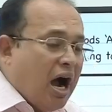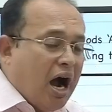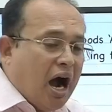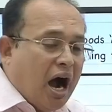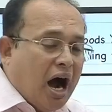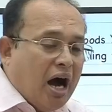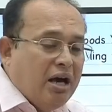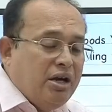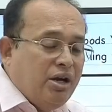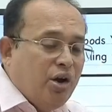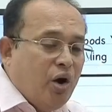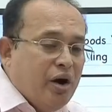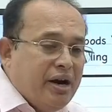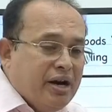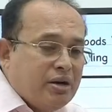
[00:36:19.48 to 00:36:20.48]

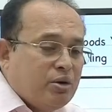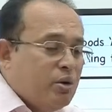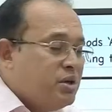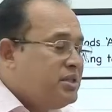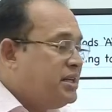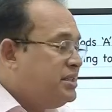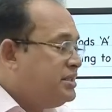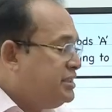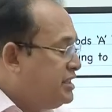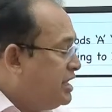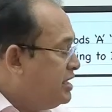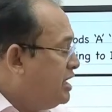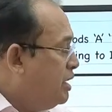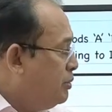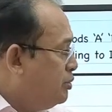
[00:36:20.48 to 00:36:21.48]
Unloaded goods at
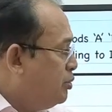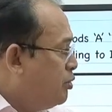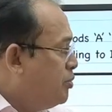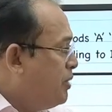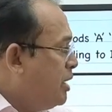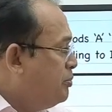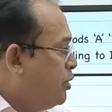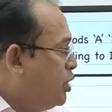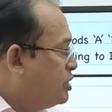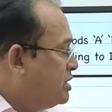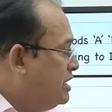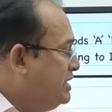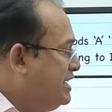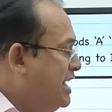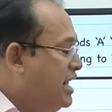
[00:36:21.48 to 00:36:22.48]
Chennai, Mumbai port,
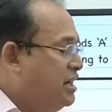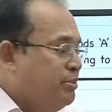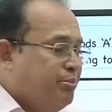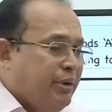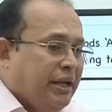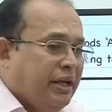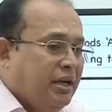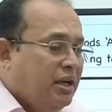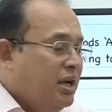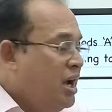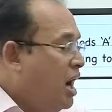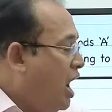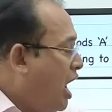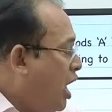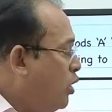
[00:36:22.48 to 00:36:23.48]
A and B.
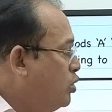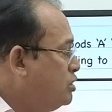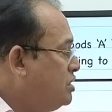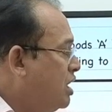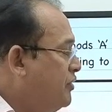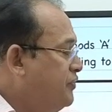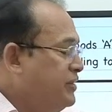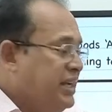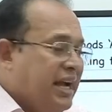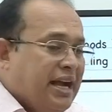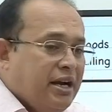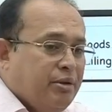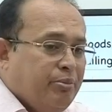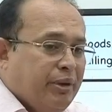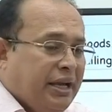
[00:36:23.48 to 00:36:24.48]
Out of A
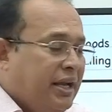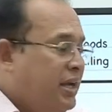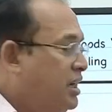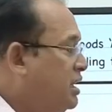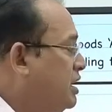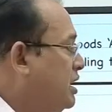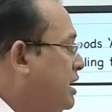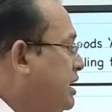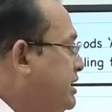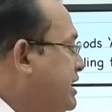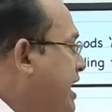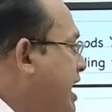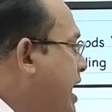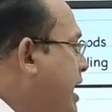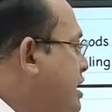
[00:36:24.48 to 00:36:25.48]
and B,
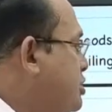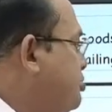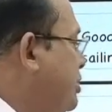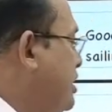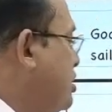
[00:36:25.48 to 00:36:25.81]
A has been